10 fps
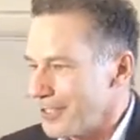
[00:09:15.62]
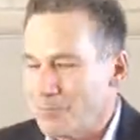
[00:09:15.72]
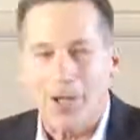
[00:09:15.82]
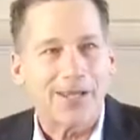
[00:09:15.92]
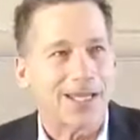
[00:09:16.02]
the
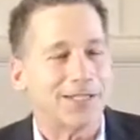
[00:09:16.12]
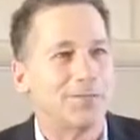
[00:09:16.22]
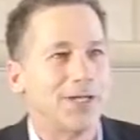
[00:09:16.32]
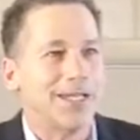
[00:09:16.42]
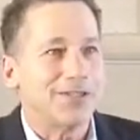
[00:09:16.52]
spotlight to
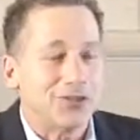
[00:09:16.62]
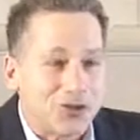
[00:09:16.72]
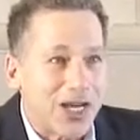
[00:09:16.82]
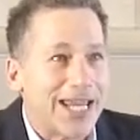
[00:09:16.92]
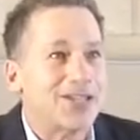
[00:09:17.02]
be to
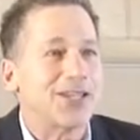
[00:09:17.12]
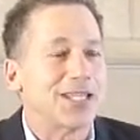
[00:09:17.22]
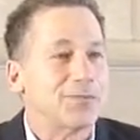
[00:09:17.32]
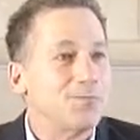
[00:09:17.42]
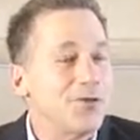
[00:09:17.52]
change
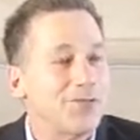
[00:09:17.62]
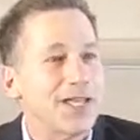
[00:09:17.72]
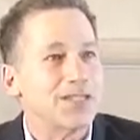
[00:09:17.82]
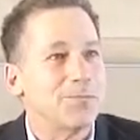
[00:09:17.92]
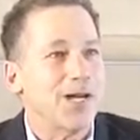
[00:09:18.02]
that, move
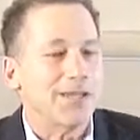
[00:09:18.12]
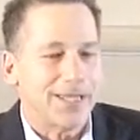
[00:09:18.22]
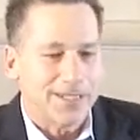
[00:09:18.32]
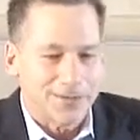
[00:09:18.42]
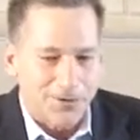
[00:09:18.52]
that
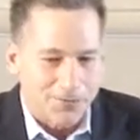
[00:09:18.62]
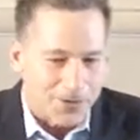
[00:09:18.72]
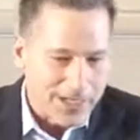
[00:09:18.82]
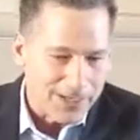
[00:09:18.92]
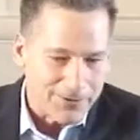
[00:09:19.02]
spotlight is over
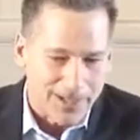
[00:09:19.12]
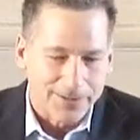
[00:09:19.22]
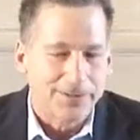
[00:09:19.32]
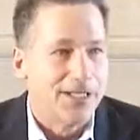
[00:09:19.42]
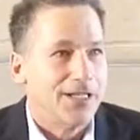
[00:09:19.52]
here
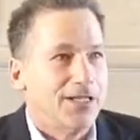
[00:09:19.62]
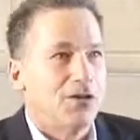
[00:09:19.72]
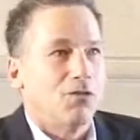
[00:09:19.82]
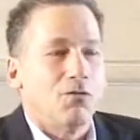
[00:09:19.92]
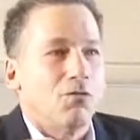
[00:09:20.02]
on
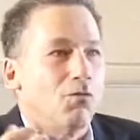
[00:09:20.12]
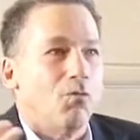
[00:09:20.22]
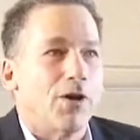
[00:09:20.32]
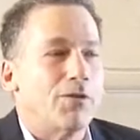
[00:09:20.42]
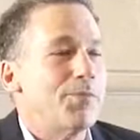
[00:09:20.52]

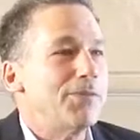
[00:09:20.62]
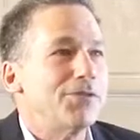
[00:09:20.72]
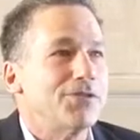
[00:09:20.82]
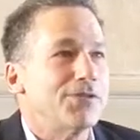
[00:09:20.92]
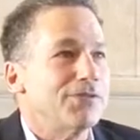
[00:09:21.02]
what are
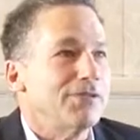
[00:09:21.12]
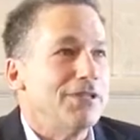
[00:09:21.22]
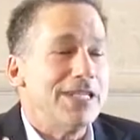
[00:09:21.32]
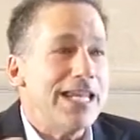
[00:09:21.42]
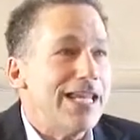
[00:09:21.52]
people's
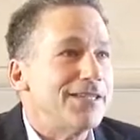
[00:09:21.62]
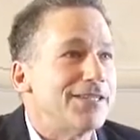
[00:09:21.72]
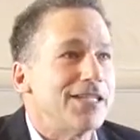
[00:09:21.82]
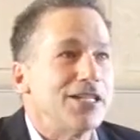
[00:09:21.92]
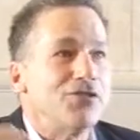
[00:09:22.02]
needs
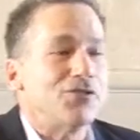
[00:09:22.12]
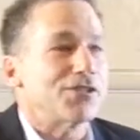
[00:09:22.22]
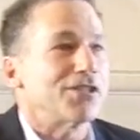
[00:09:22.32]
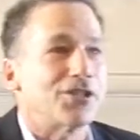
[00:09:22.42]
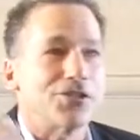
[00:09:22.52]
and
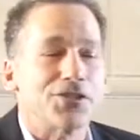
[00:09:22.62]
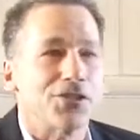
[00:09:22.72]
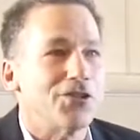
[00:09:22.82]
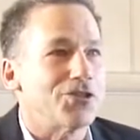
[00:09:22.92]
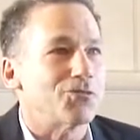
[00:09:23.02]
interests and
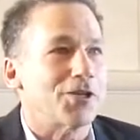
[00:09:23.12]
concerns?